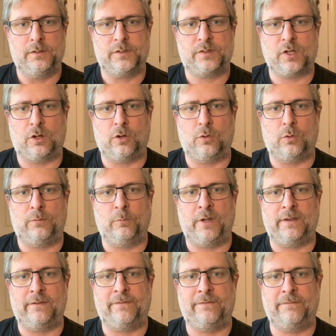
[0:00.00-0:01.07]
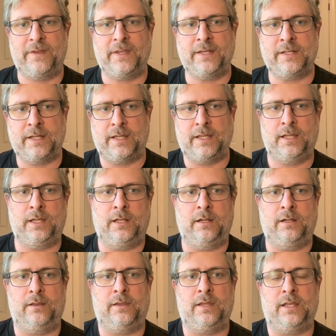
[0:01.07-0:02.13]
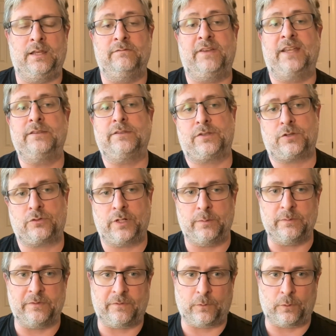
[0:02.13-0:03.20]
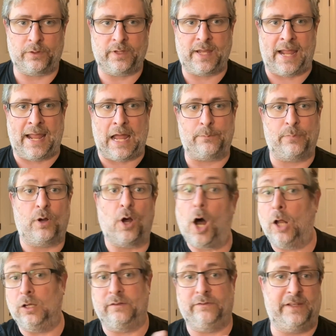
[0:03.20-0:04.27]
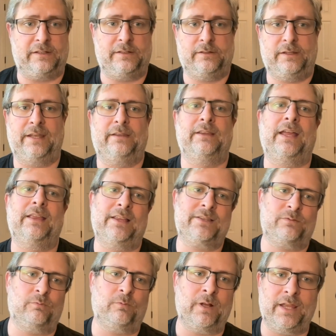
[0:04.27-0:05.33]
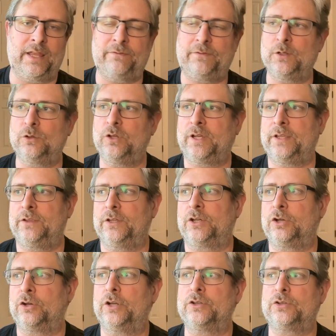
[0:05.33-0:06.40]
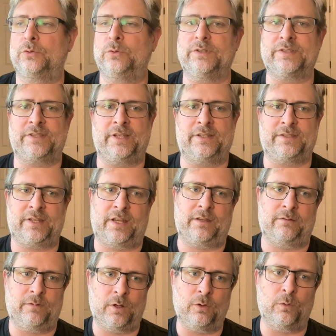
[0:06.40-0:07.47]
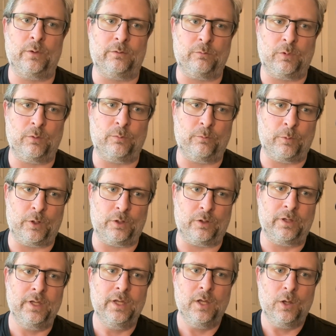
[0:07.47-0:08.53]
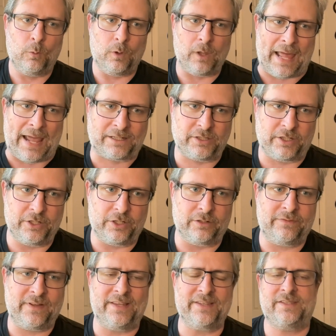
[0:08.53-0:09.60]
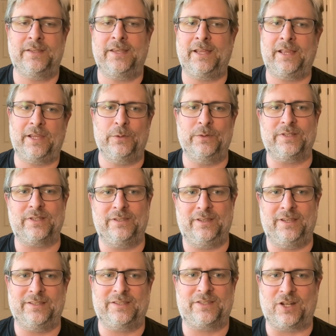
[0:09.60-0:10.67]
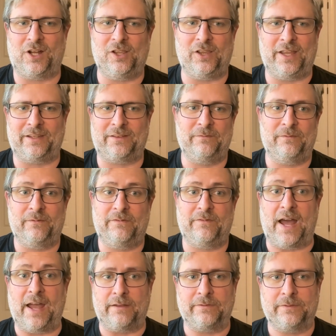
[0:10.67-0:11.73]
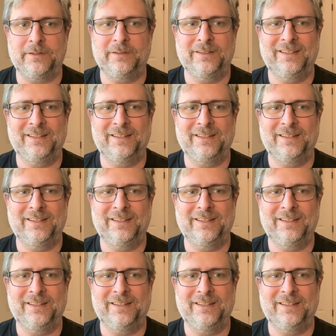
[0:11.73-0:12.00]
So we feed in the event stream for the app, all of it. Like that's what, if you look at the current tools, they'll say, oh, we'll act on your events, and then they'll you install like 5.